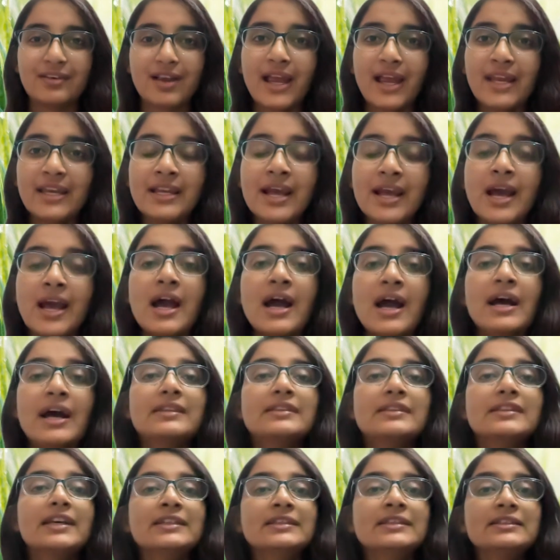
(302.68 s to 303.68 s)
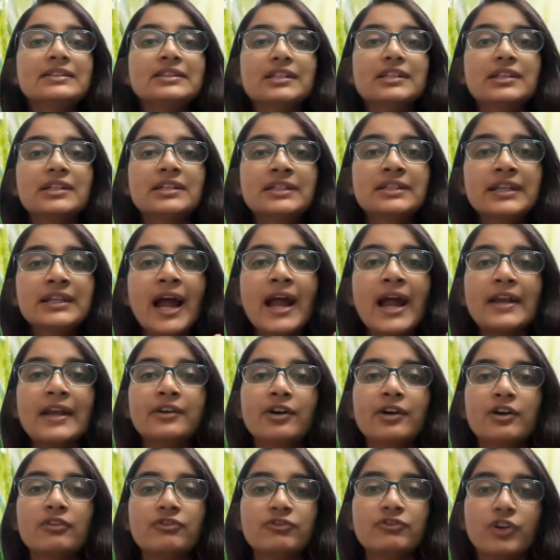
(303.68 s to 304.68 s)
right? Then third kind
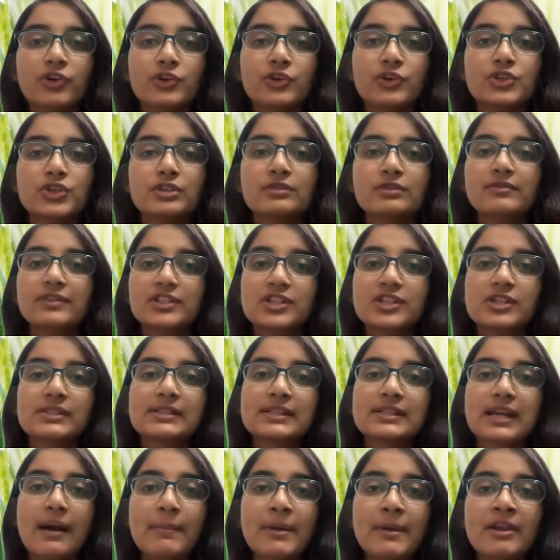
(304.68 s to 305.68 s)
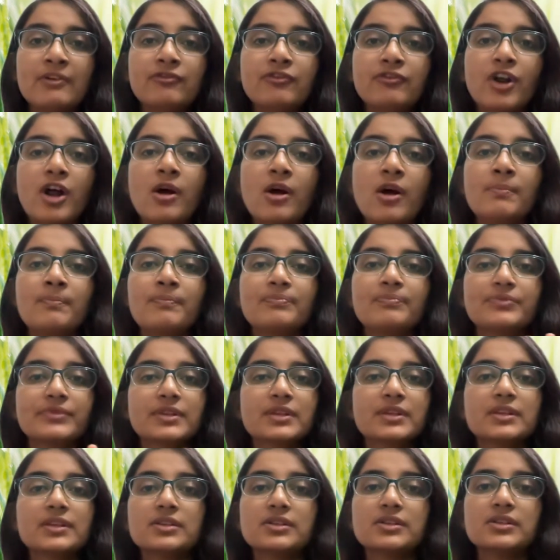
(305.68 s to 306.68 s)
of question, which is coming from
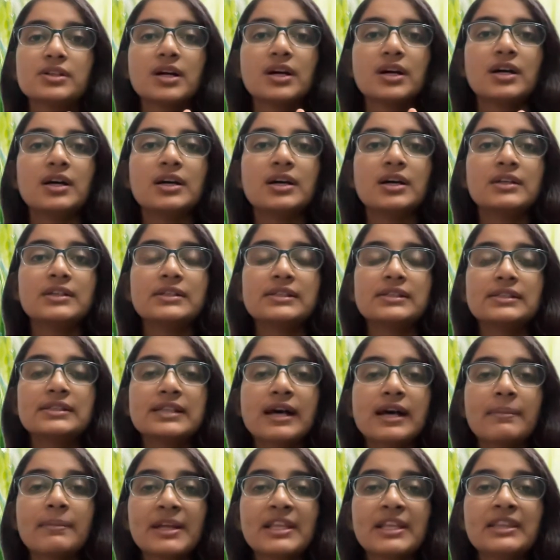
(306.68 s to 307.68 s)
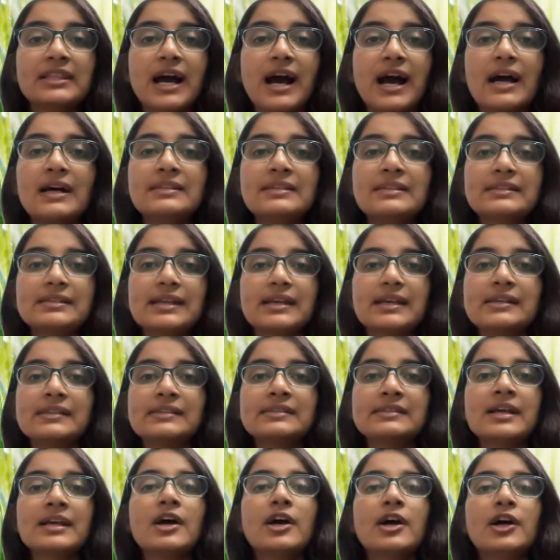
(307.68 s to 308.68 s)
Samhitas,
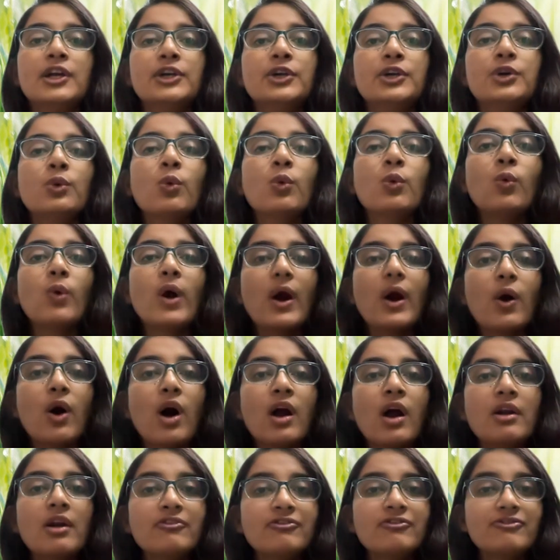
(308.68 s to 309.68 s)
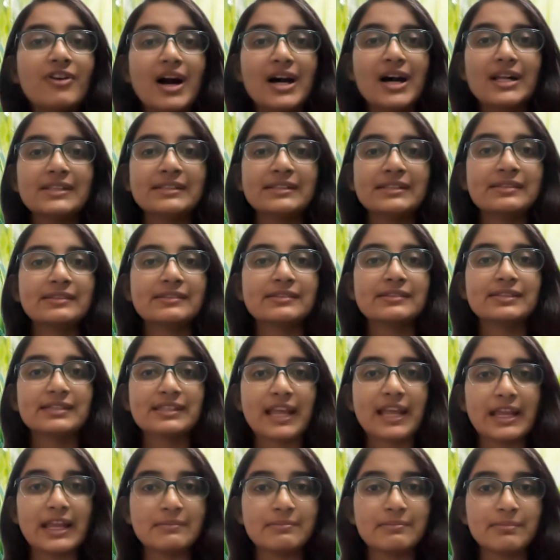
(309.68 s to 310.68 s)
is true or false
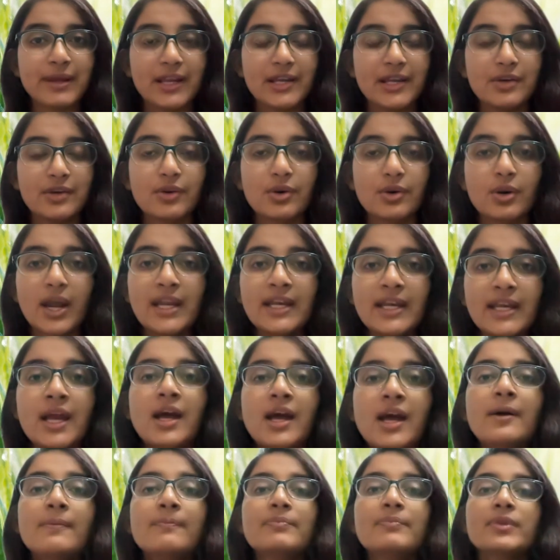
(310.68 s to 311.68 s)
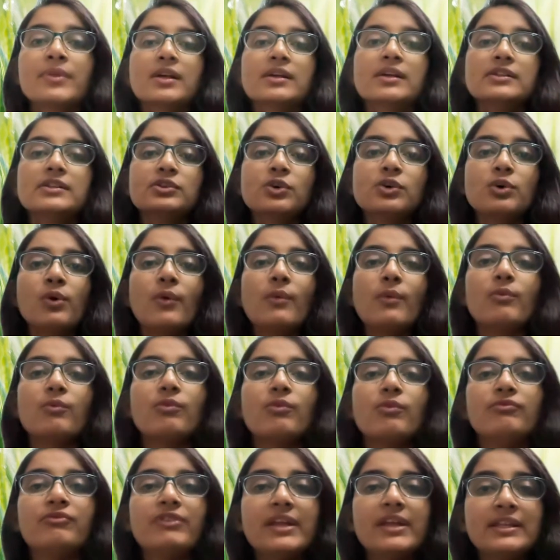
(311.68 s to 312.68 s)
statement, right? So
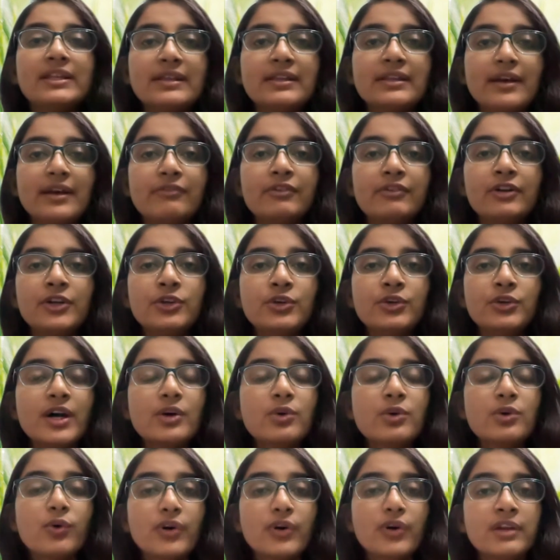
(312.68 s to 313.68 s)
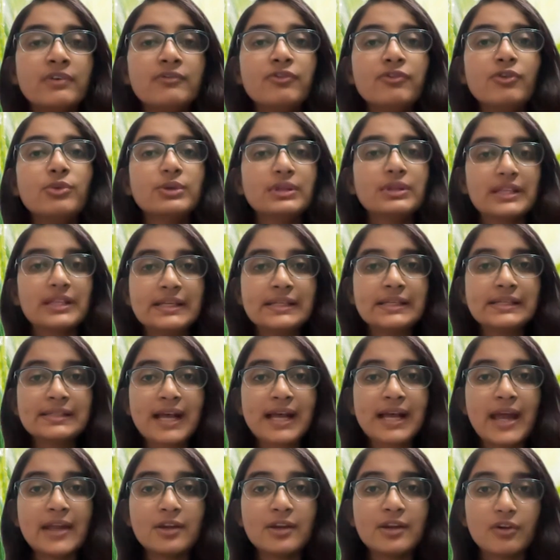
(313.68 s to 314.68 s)
whenever you are going for these
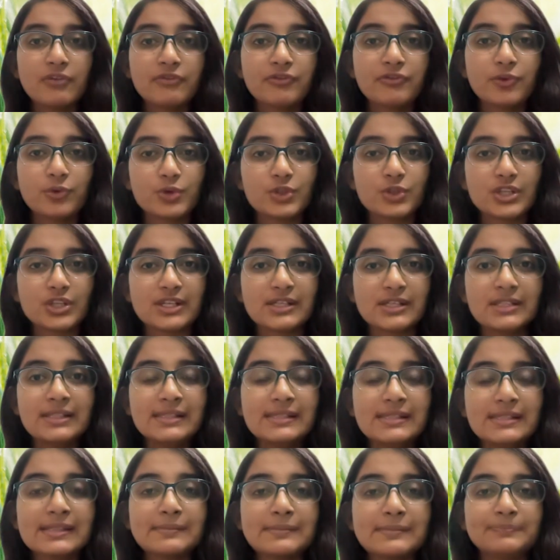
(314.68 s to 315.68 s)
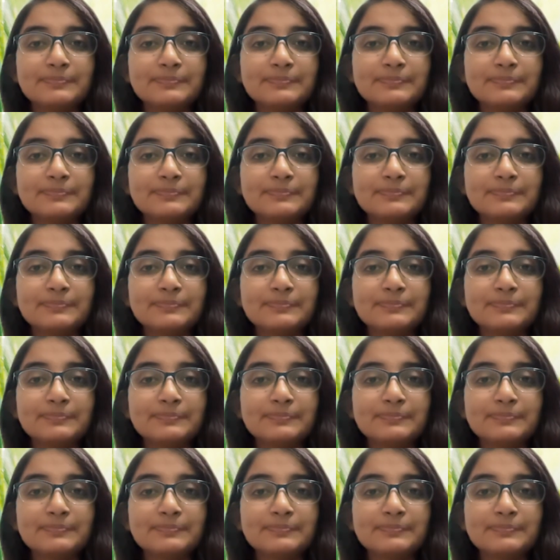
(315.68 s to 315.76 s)
kind of questions,